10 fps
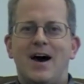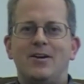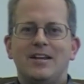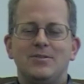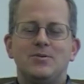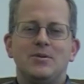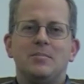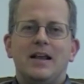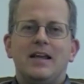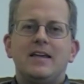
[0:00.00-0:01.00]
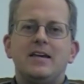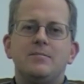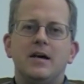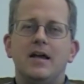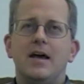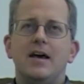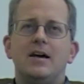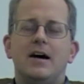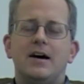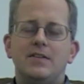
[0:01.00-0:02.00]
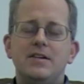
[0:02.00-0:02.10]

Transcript: how to get through it by linking, but uh,